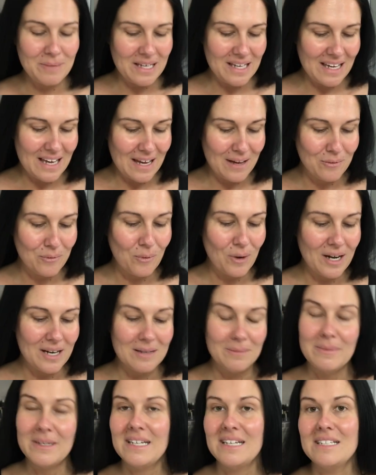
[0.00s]
me and wanted
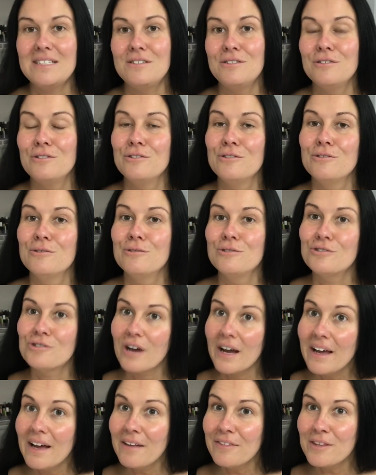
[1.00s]
me to
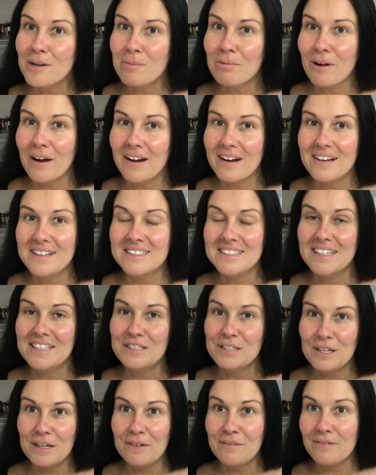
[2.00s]
try out their product
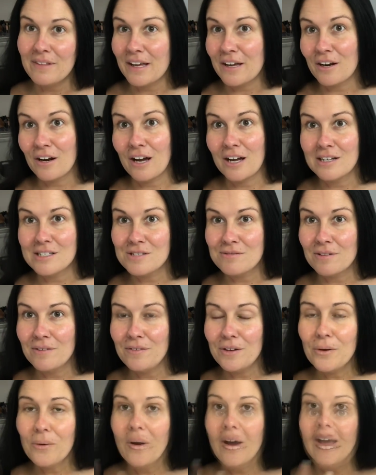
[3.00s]
and give like an honest
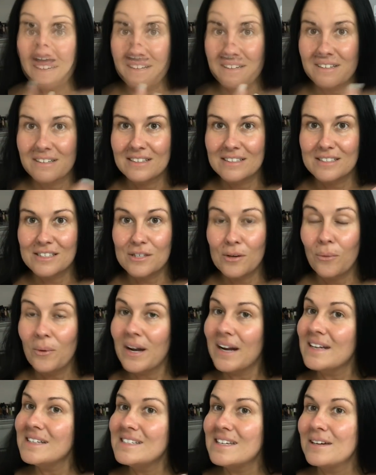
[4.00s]
review on it. So
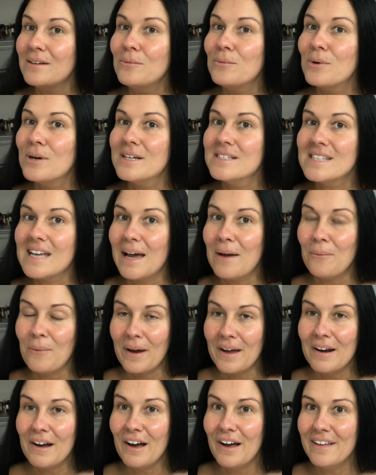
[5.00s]
what I did was I
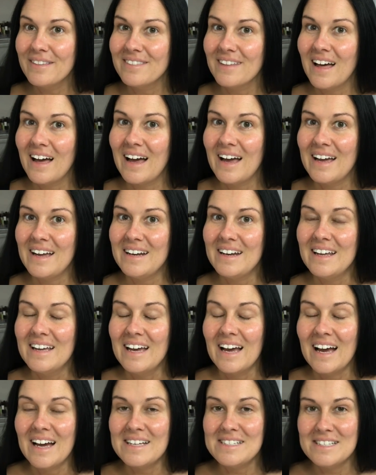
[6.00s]
went online,
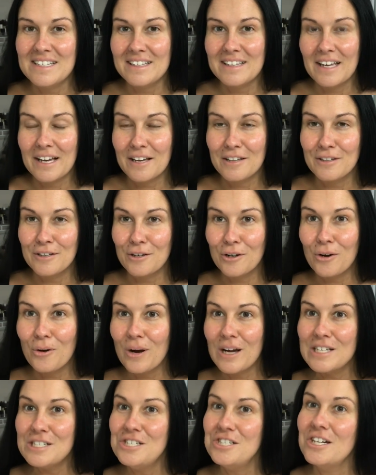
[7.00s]
I did like a little
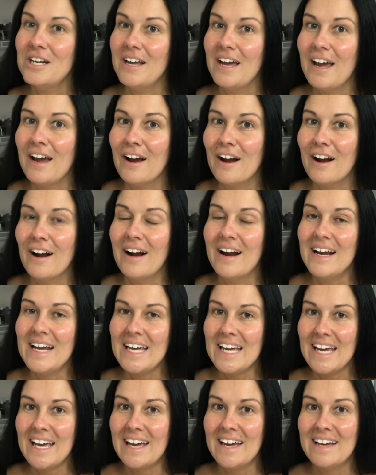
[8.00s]
questionnaire,
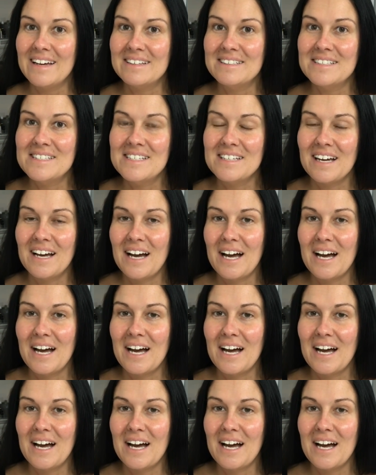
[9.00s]
and